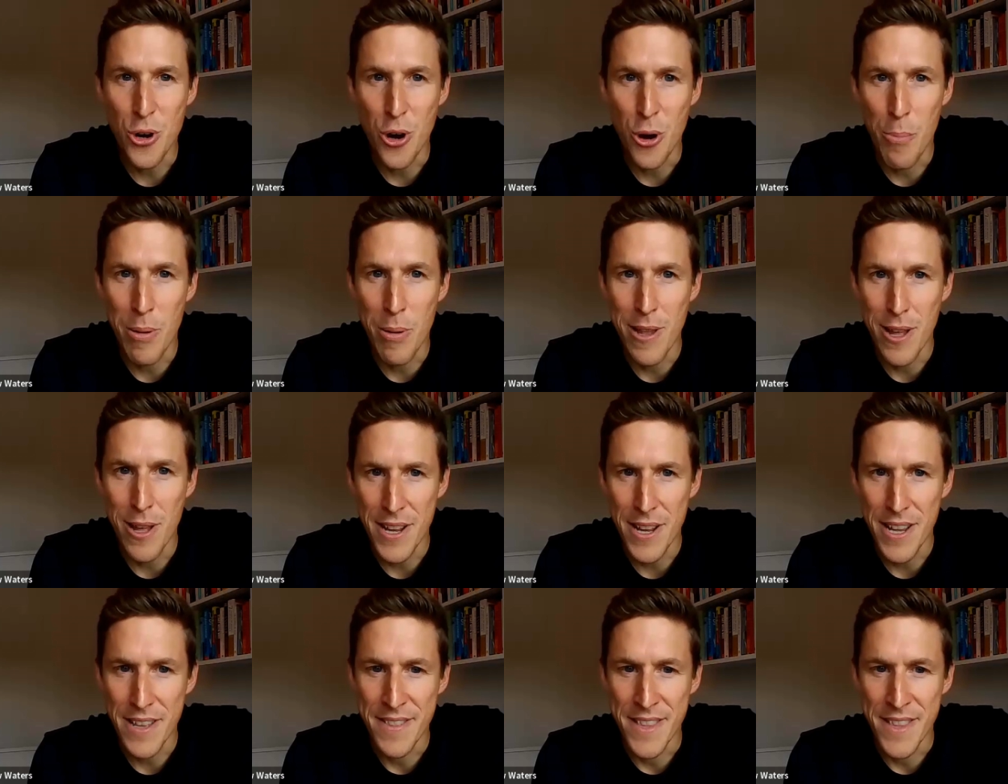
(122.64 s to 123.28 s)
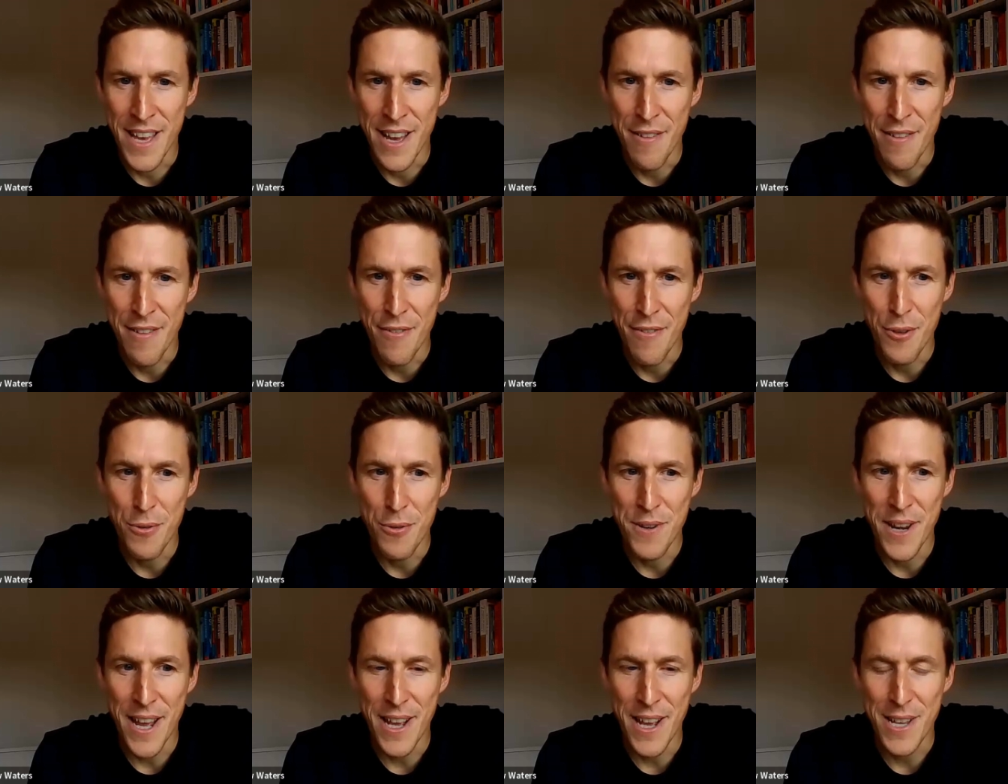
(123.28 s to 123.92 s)
And you got a plug in there
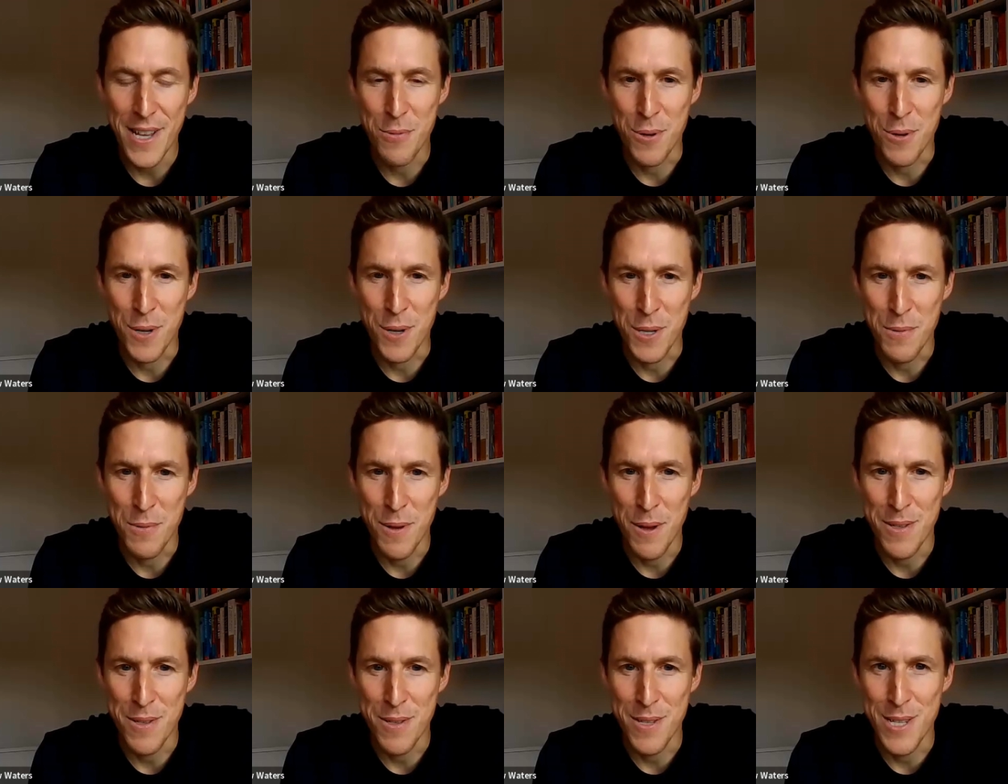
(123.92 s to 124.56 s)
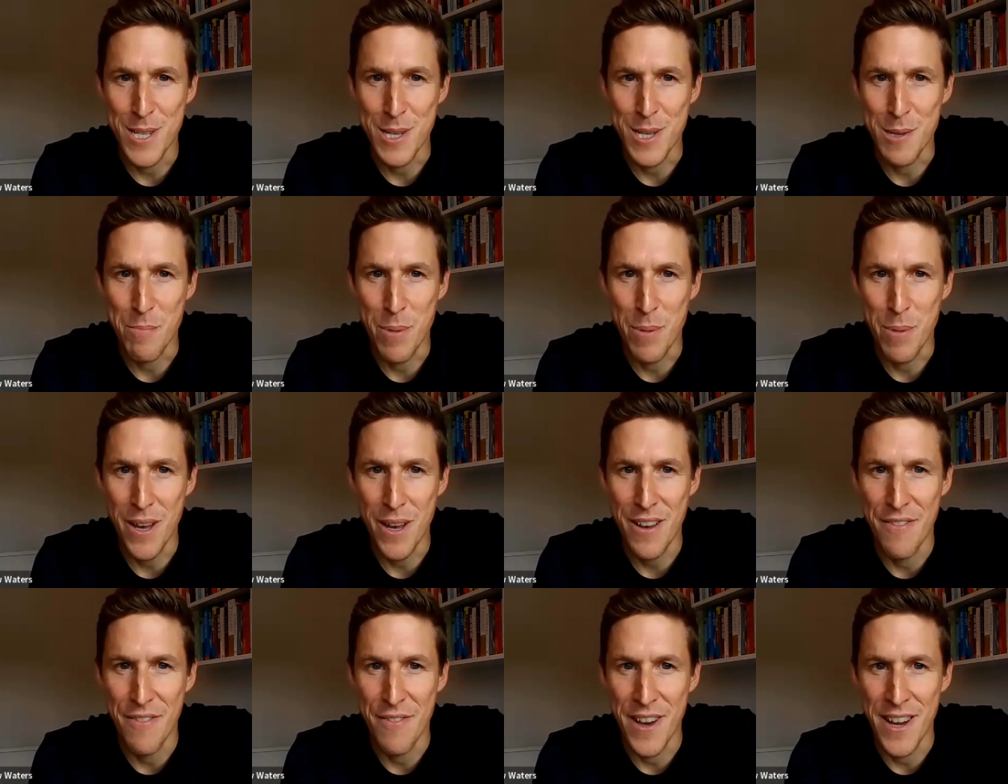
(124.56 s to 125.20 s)
for your next one as well. So this is
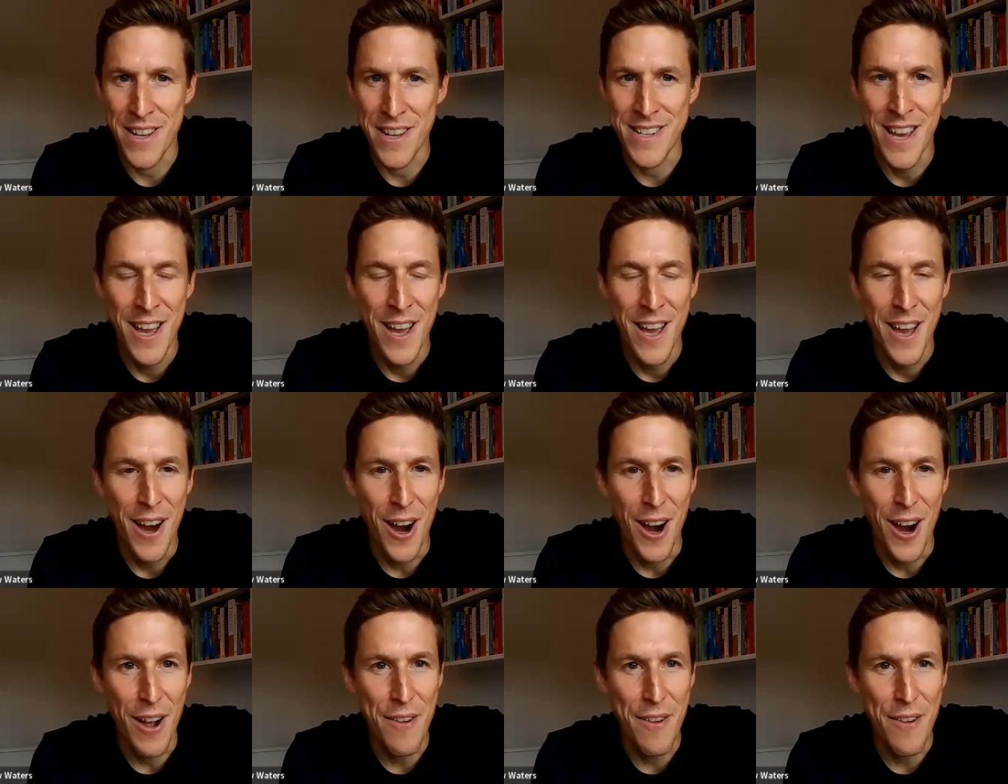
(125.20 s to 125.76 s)
perfect.